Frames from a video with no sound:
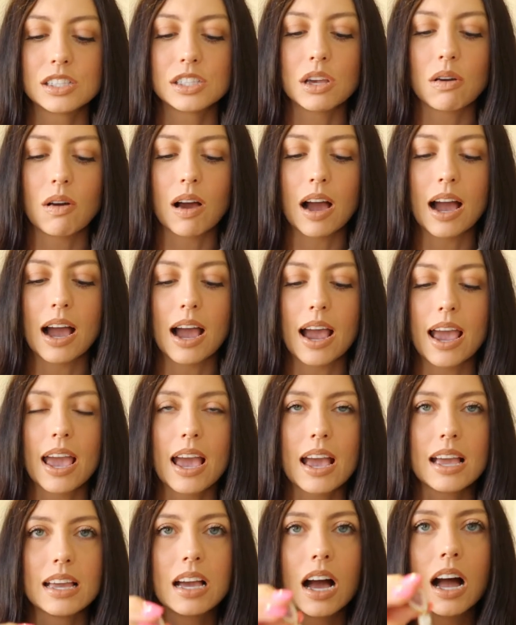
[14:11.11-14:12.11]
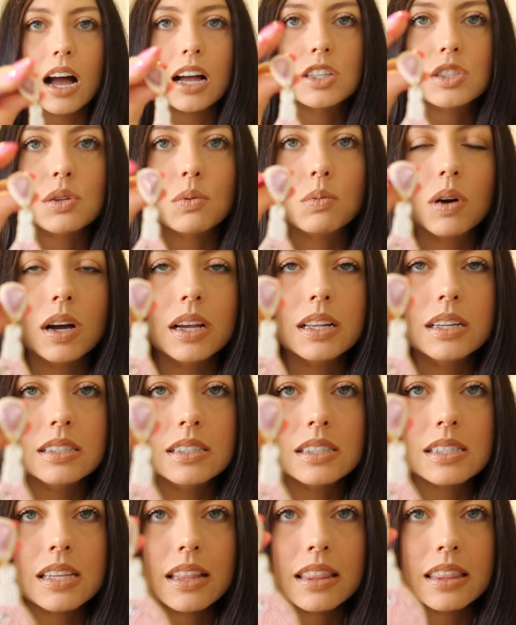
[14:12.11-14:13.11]
So I got
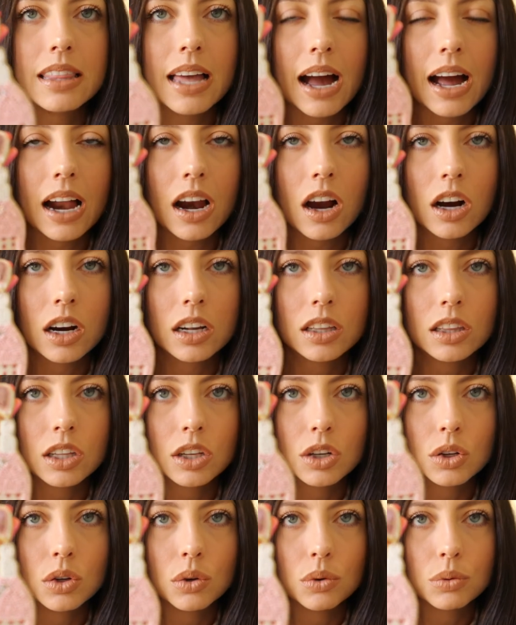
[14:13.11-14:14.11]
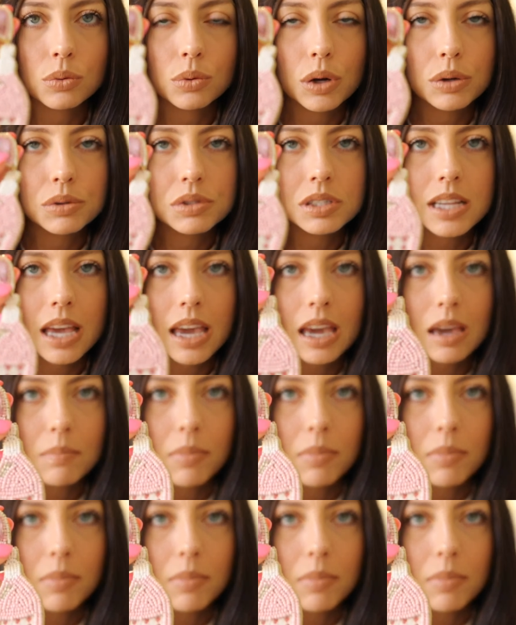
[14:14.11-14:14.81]
ones that are little rose